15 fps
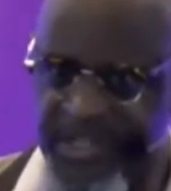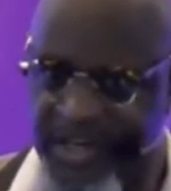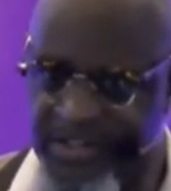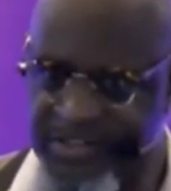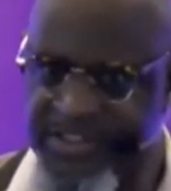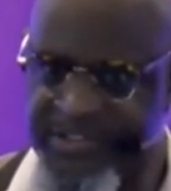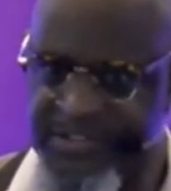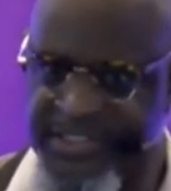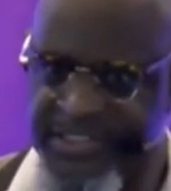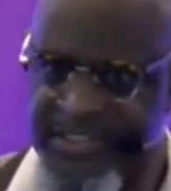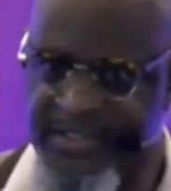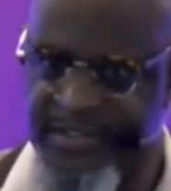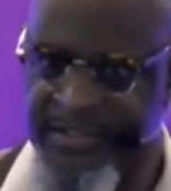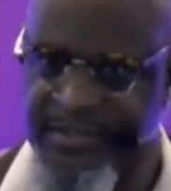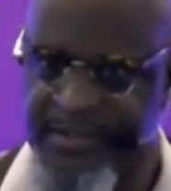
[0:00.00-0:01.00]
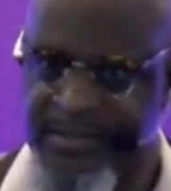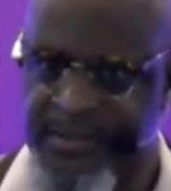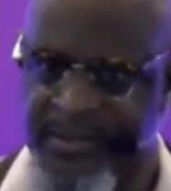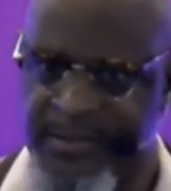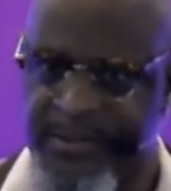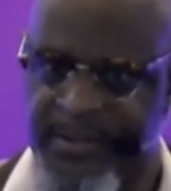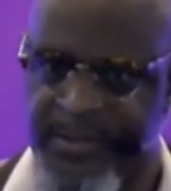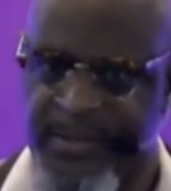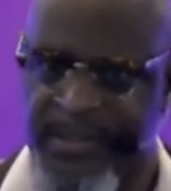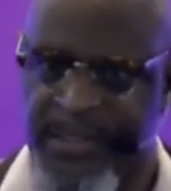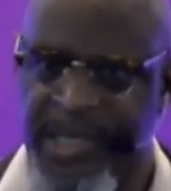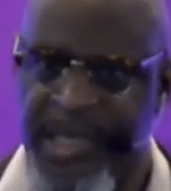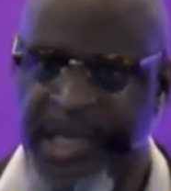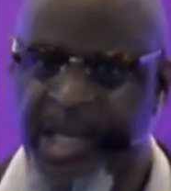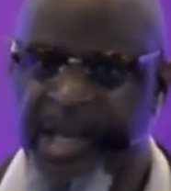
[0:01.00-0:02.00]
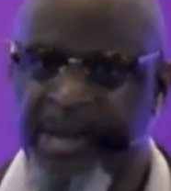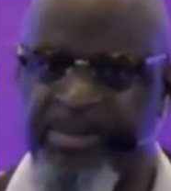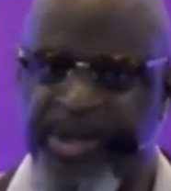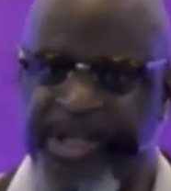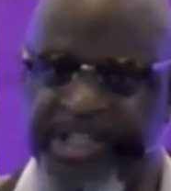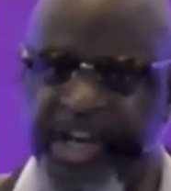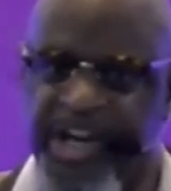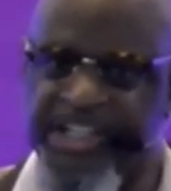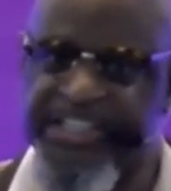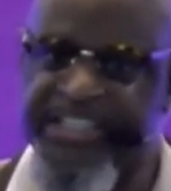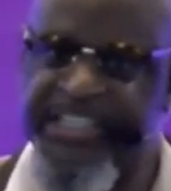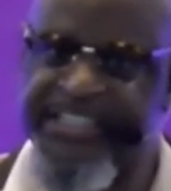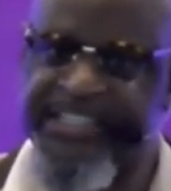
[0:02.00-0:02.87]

all do it? Because he's